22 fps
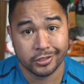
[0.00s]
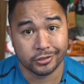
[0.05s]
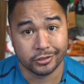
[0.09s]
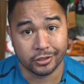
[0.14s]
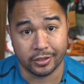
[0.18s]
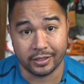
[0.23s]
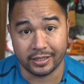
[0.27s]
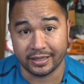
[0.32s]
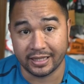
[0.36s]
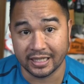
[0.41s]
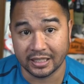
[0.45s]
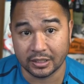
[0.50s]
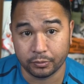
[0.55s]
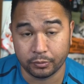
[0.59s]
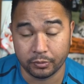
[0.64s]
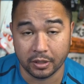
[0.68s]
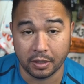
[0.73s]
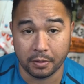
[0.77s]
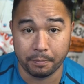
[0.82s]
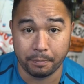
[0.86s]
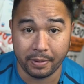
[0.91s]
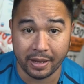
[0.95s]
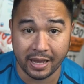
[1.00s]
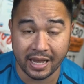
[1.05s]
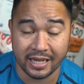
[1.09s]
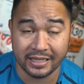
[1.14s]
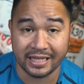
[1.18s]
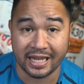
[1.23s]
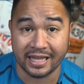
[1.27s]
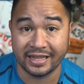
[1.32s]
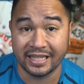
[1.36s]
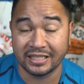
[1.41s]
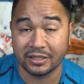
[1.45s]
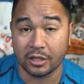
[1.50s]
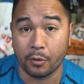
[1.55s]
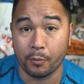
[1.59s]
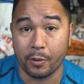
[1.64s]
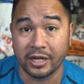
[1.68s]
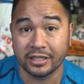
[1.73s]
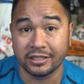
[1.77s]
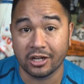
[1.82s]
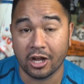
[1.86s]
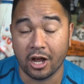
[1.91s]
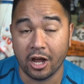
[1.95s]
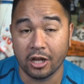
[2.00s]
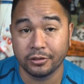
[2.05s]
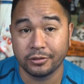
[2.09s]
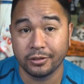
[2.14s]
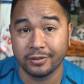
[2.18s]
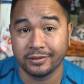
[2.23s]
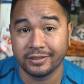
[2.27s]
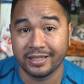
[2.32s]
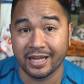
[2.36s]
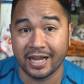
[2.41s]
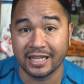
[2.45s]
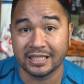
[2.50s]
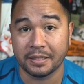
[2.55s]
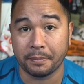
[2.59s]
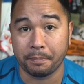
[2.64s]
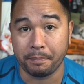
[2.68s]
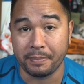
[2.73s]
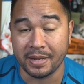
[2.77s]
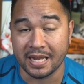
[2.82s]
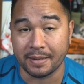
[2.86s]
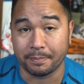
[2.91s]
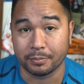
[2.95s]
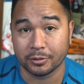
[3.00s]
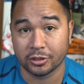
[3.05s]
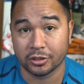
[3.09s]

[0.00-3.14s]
so this will buzz. And this watch also does beep.